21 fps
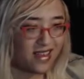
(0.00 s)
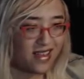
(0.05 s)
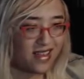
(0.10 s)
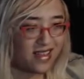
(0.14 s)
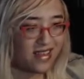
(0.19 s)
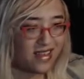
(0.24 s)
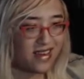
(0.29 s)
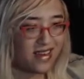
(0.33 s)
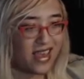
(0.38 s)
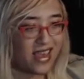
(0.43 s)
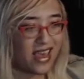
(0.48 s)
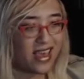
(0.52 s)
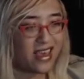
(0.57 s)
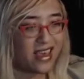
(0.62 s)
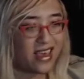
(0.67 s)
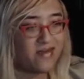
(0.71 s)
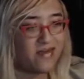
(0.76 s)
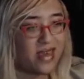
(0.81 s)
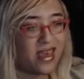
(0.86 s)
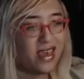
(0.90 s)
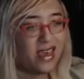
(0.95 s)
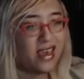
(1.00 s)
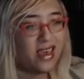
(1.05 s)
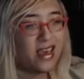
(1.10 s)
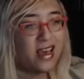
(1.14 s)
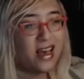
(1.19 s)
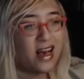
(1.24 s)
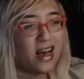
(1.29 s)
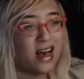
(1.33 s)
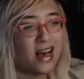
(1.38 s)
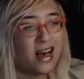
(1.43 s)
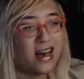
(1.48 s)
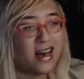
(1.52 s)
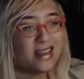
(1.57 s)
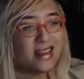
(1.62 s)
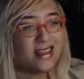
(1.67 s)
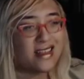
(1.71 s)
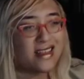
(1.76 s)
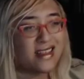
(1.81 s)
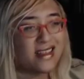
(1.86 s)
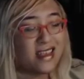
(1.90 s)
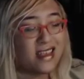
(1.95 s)
you're kicking me.
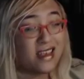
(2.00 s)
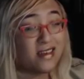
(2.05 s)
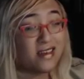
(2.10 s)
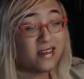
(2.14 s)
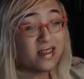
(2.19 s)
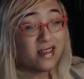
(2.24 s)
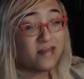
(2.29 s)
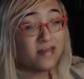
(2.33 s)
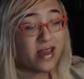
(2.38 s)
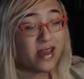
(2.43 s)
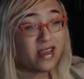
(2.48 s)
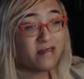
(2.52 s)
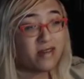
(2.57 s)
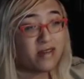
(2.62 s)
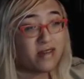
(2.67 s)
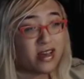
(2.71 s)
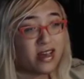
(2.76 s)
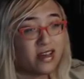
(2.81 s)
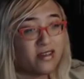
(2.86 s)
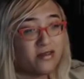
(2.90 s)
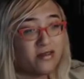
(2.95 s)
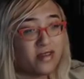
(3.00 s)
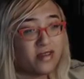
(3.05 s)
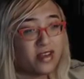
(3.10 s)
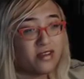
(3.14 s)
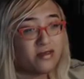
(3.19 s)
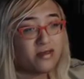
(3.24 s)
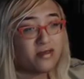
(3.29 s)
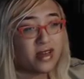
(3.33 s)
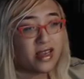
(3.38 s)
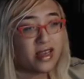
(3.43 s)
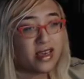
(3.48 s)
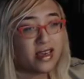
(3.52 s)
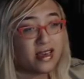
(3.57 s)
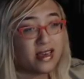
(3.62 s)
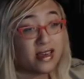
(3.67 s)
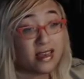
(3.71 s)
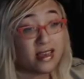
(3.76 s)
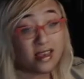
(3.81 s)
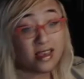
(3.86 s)
Depending on what kind of grid you're running,